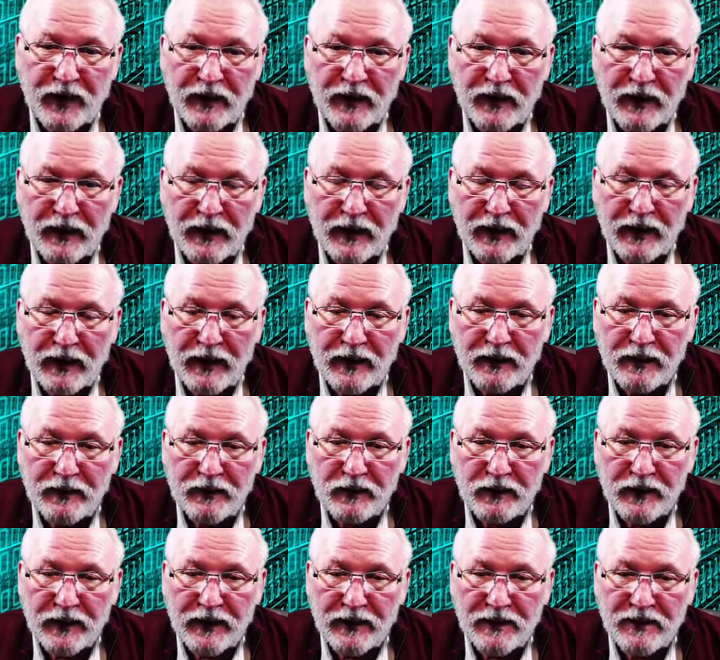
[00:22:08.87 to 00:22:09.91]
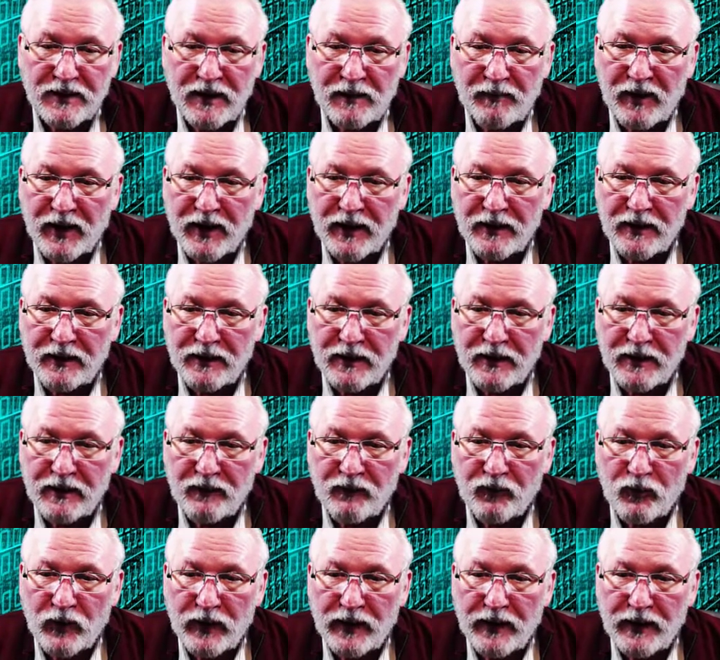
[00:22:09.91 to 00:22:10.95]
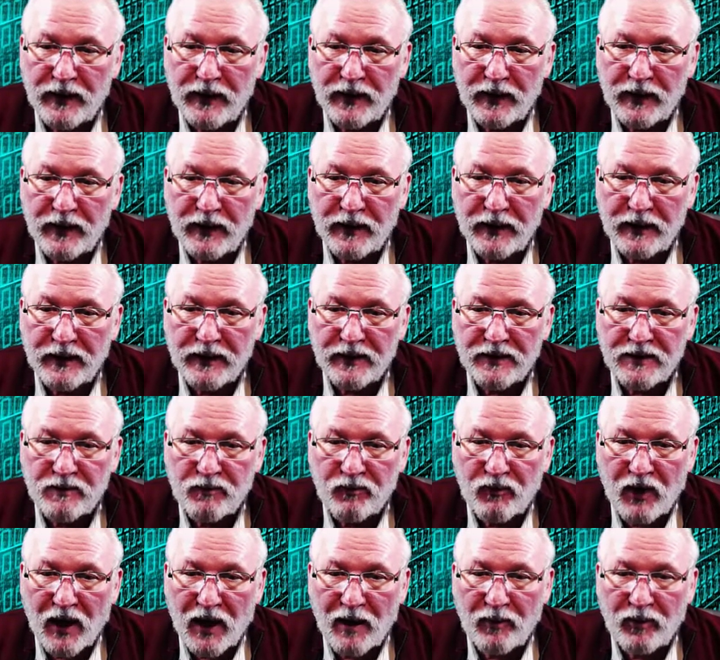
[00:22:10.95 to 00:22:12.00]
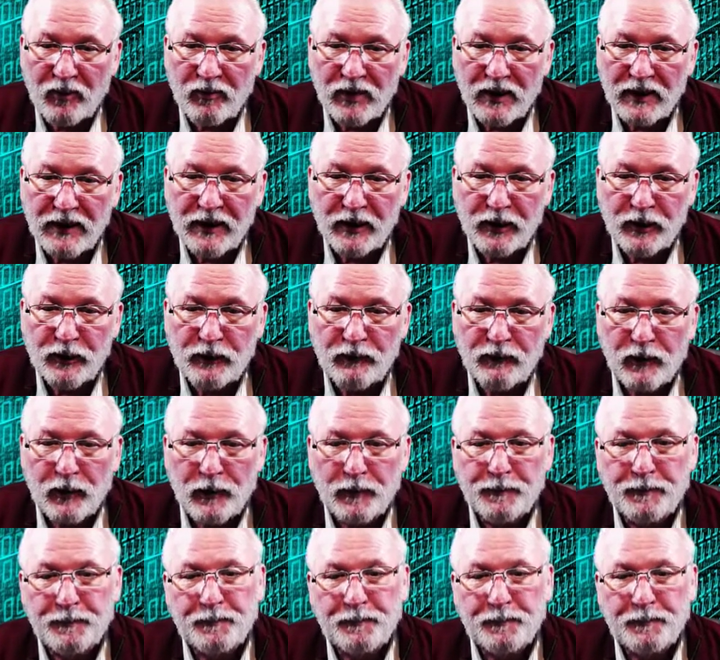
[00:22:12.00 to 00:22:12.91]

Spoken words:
and you'll get some idea of when it's probably over.